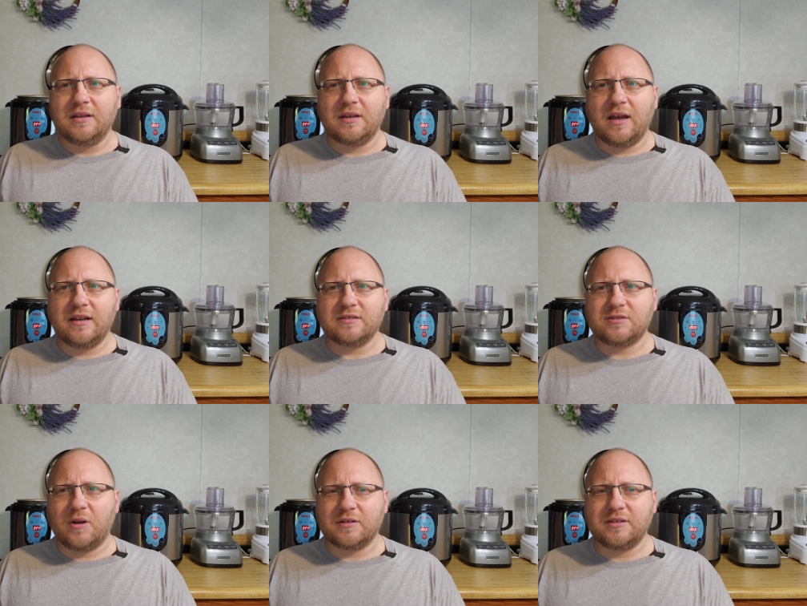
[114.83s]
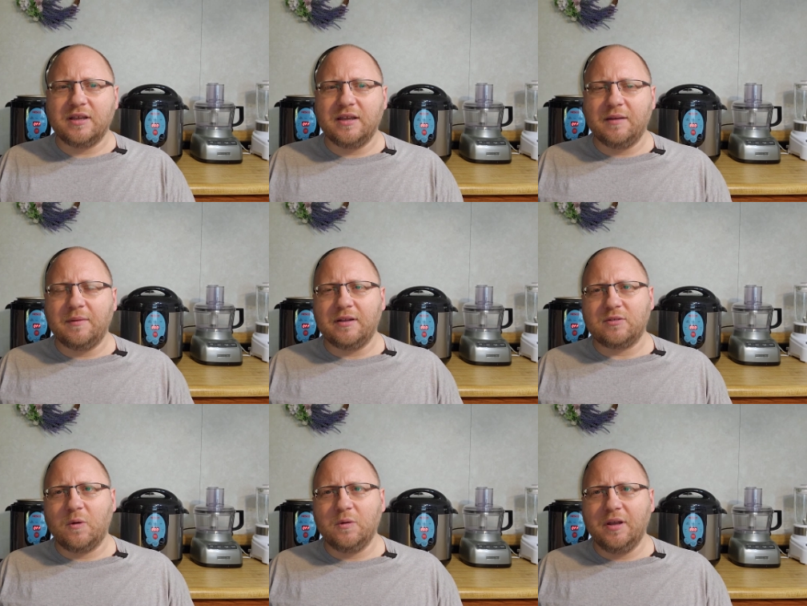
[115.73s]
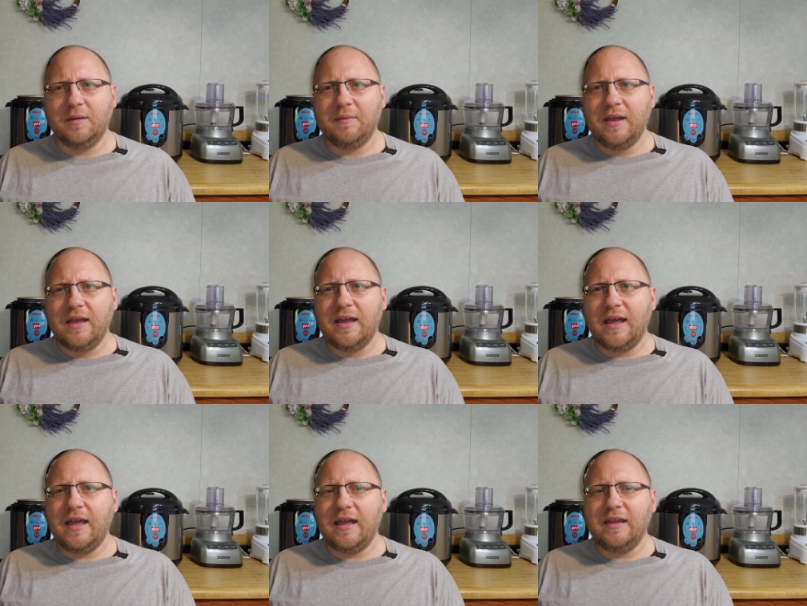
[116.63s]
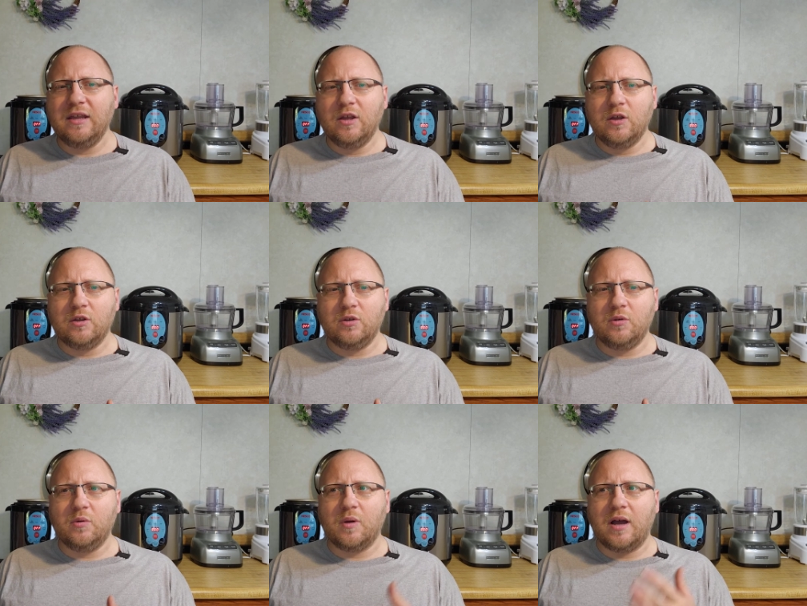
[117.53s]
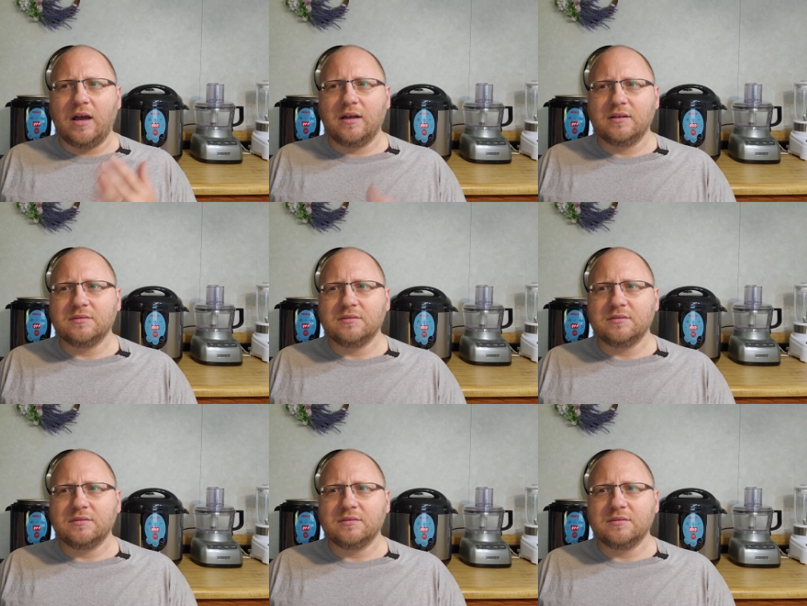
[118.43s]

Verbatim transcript: God has talked to him and told him, "Hey, you uh,